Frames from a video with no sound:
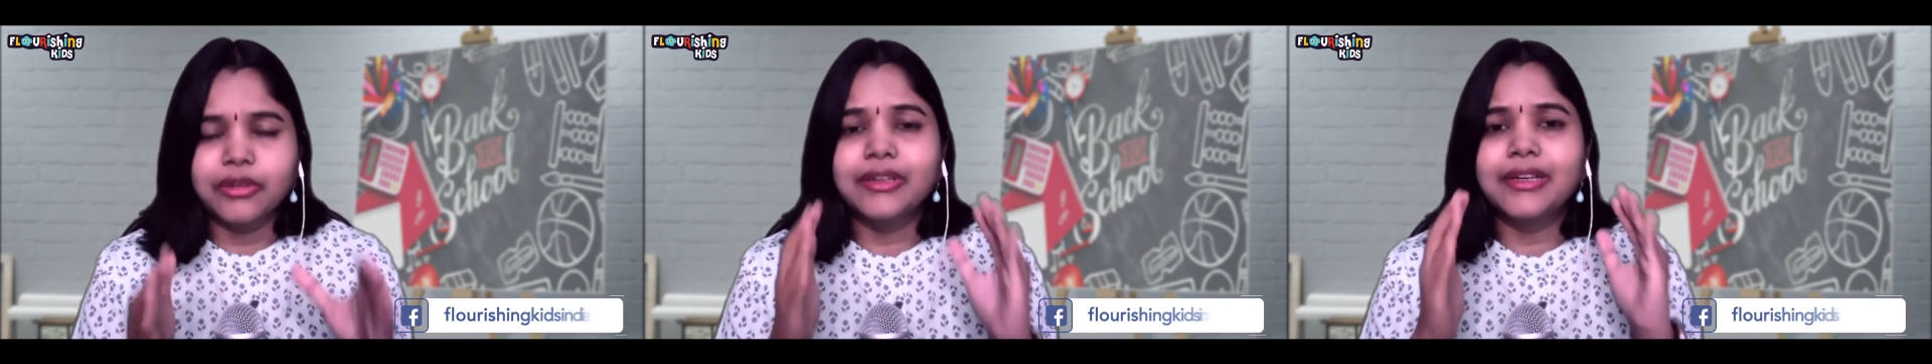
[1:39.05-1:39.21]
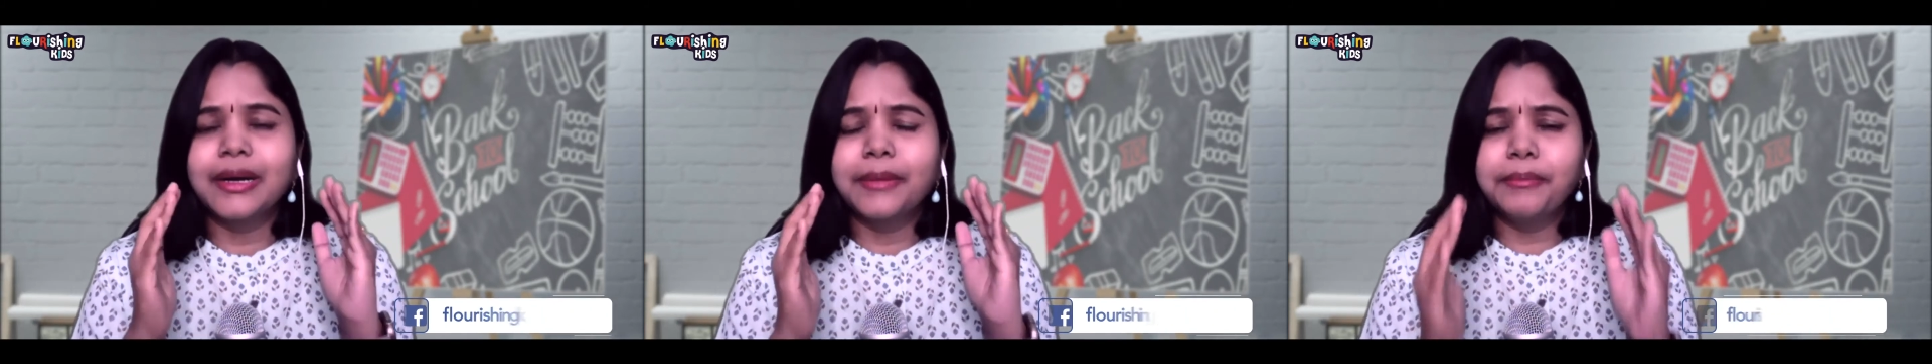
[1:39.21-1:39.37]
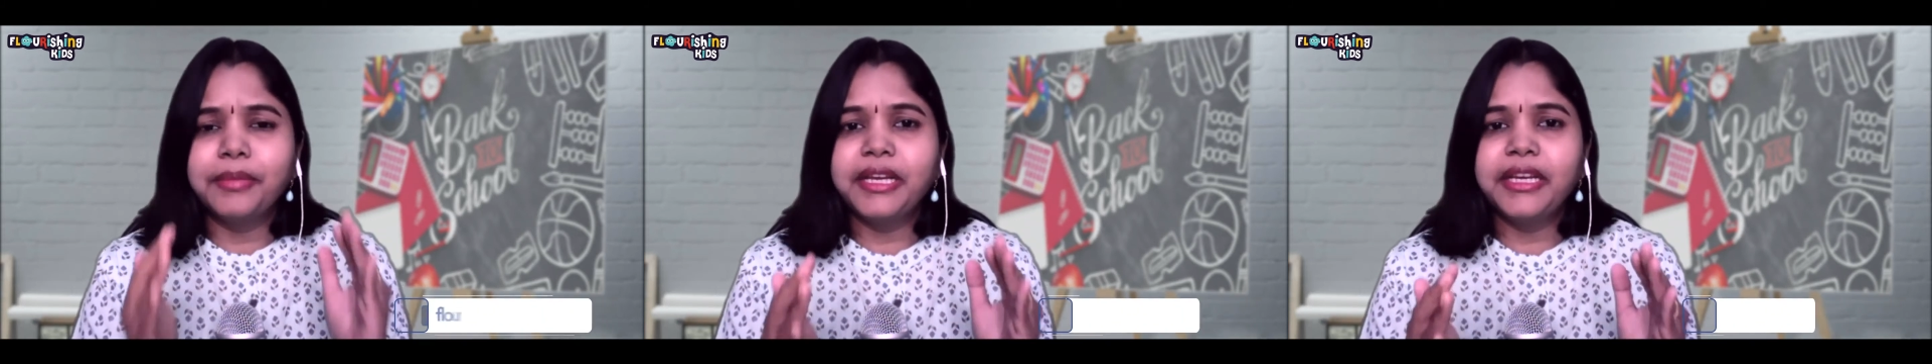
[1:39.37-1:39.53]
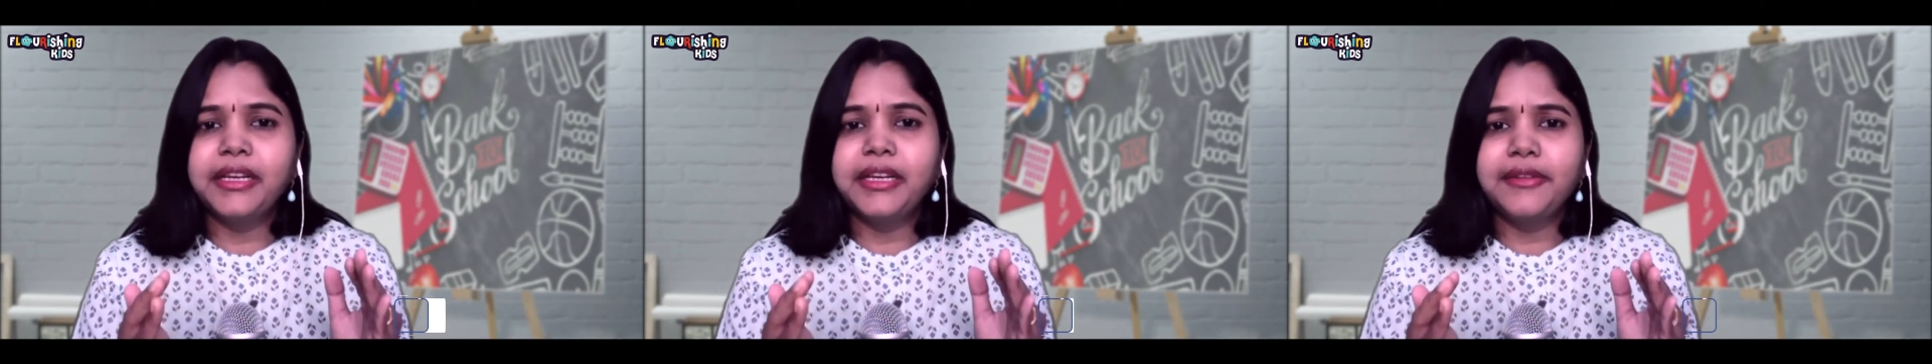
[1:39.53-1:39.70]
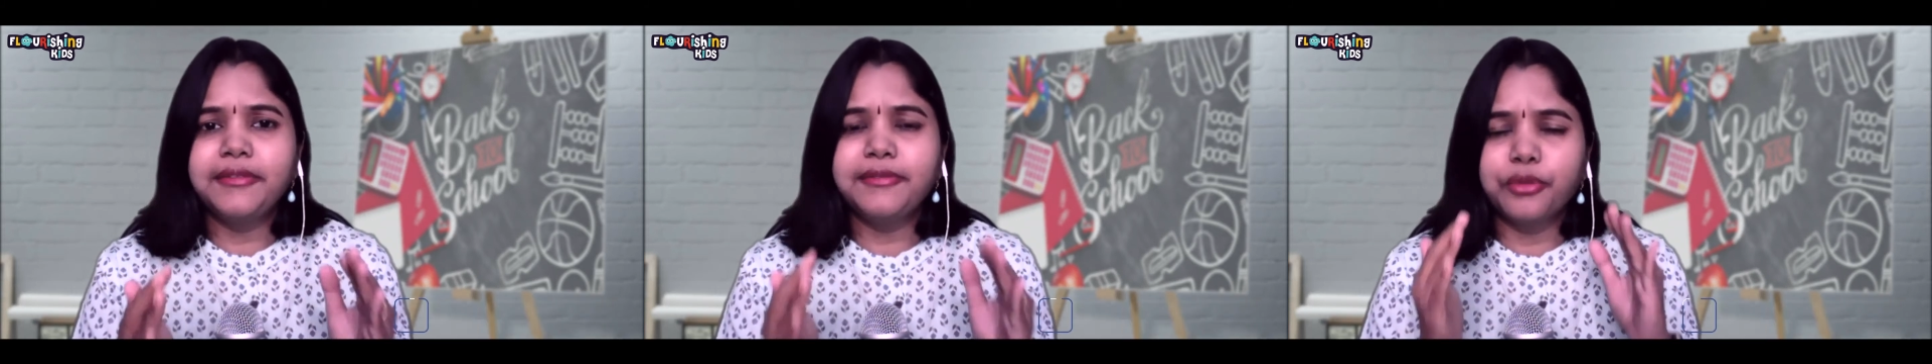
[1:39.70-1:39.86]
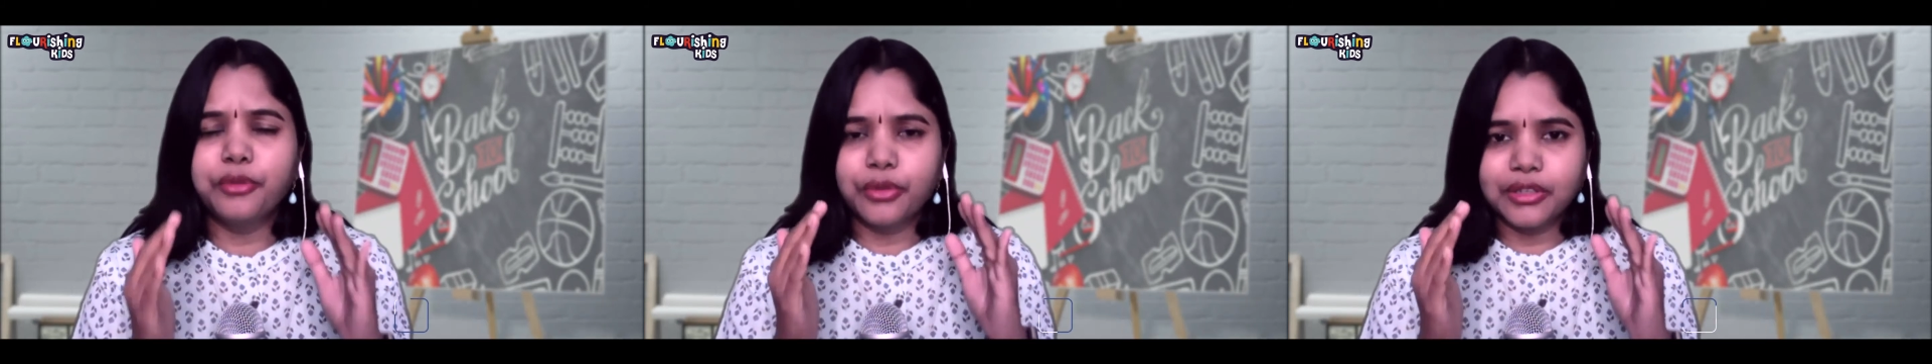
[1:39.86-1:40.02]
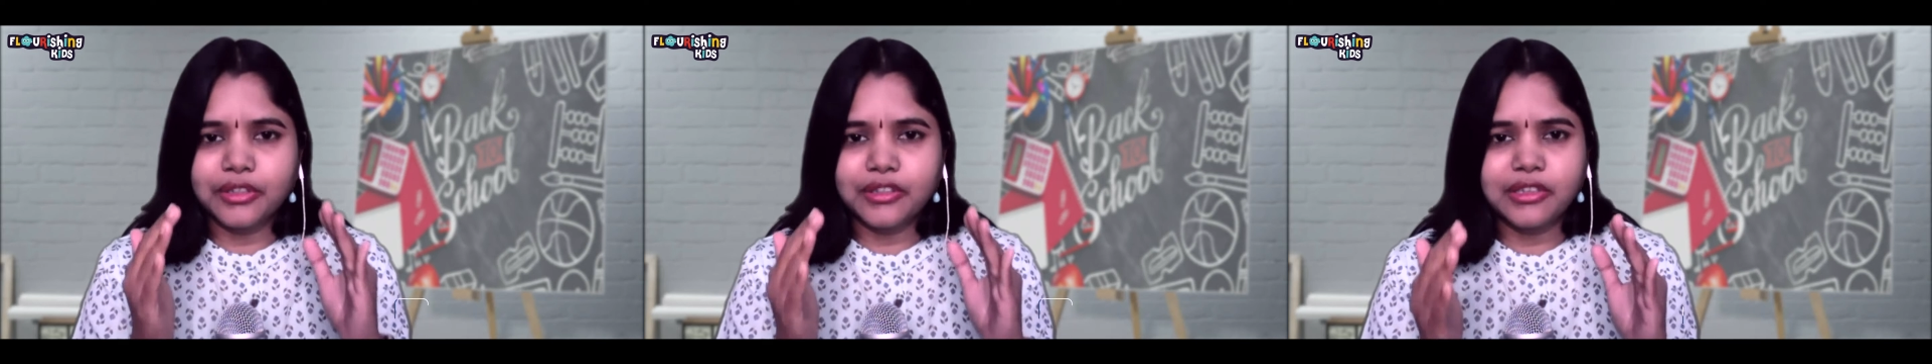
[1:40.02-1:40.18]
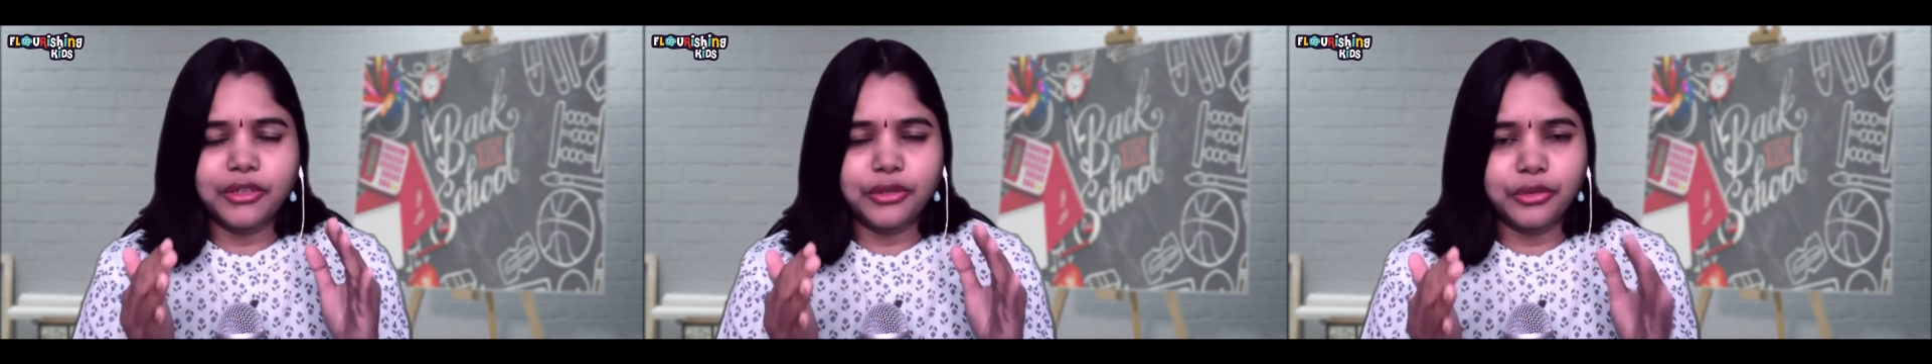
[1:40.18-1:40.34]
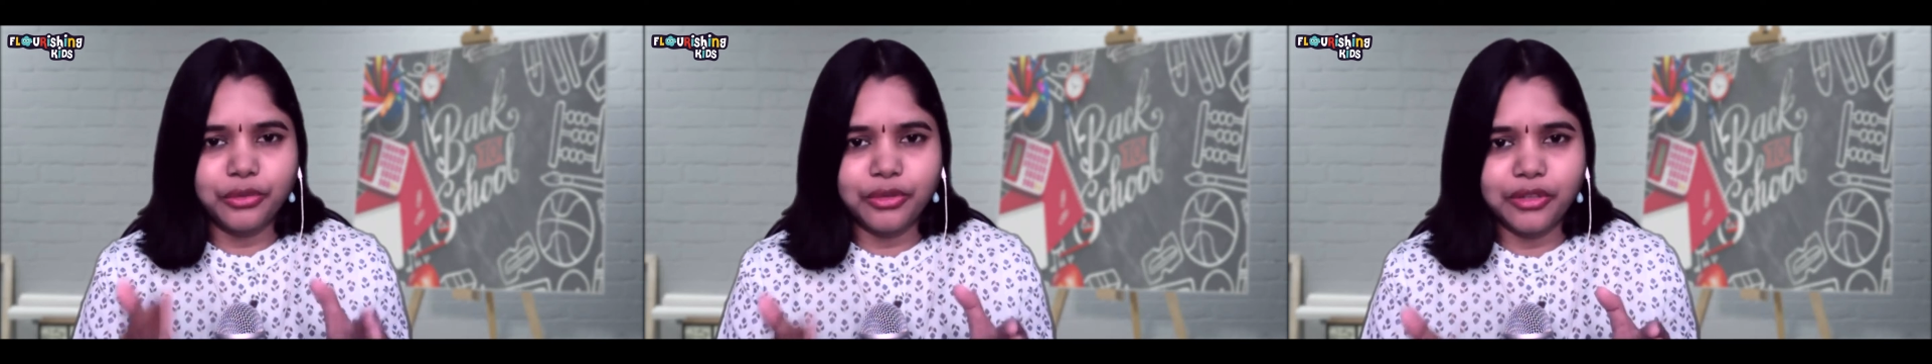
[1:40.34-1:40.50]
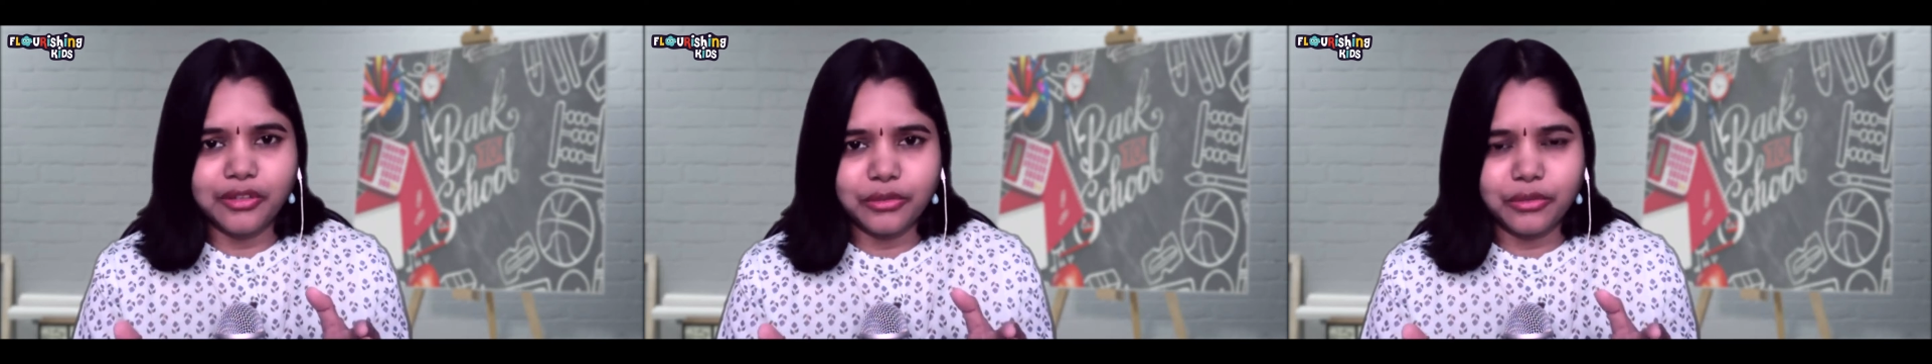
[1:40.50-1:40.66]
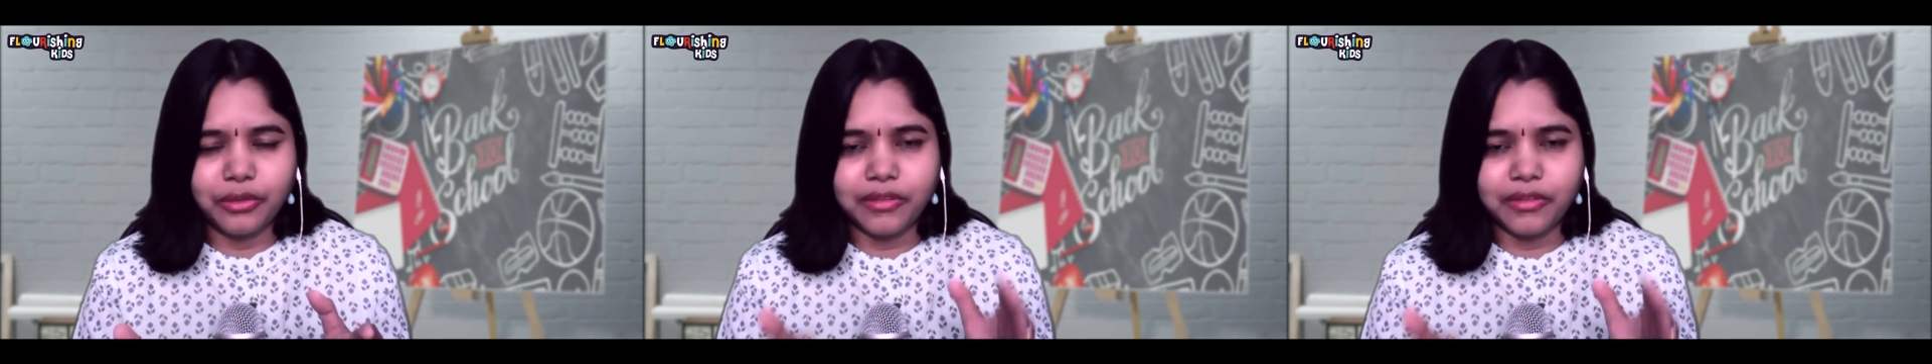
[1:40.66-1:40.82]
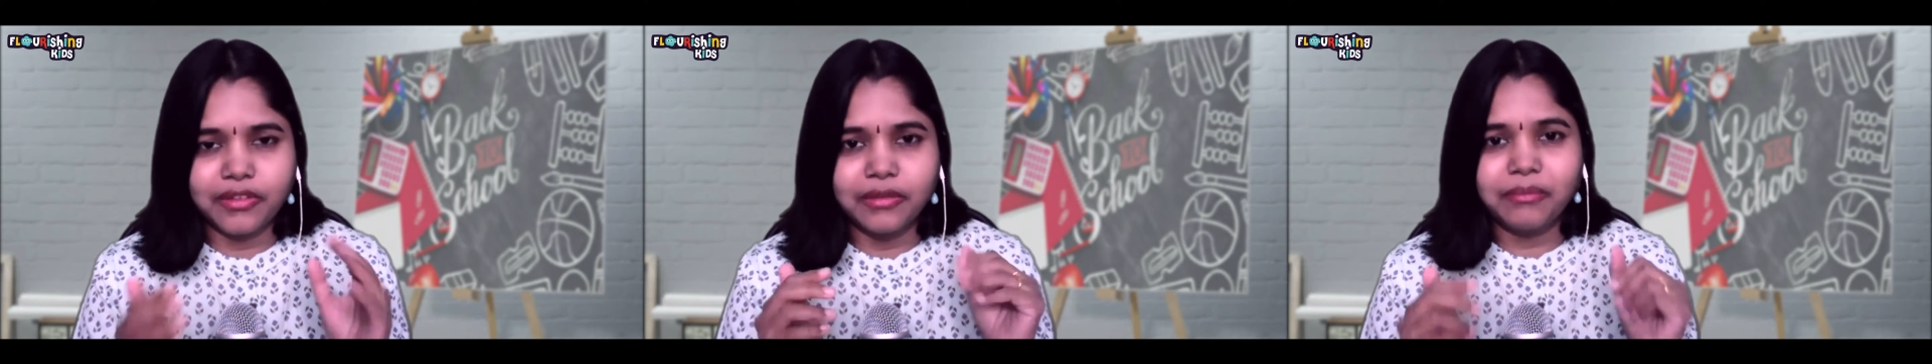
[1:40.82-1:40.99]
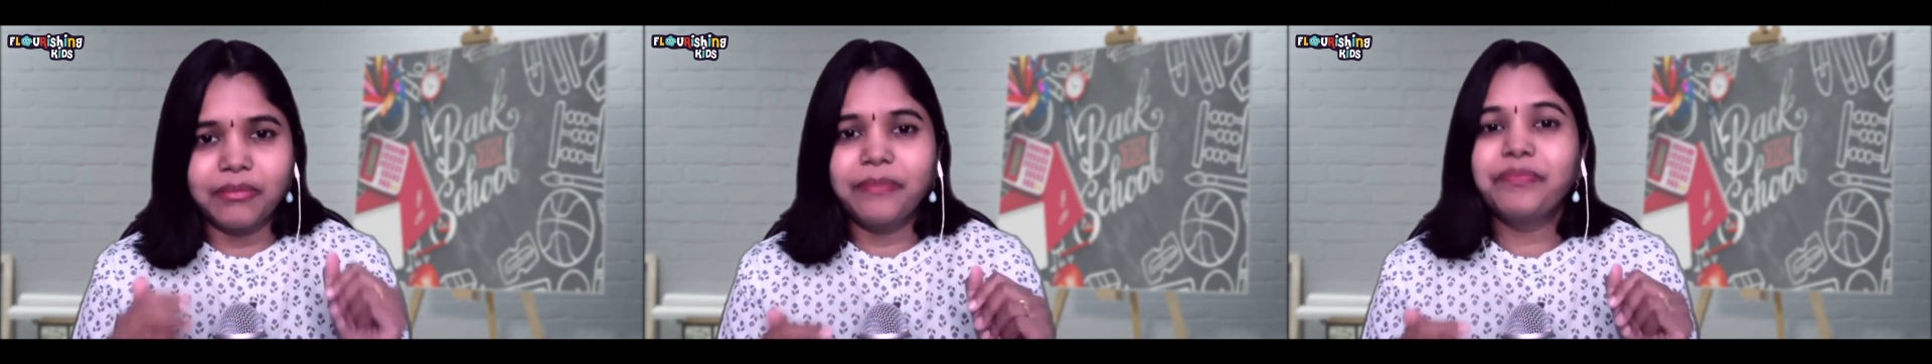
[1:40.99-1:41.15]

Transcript: completely focus into this concept.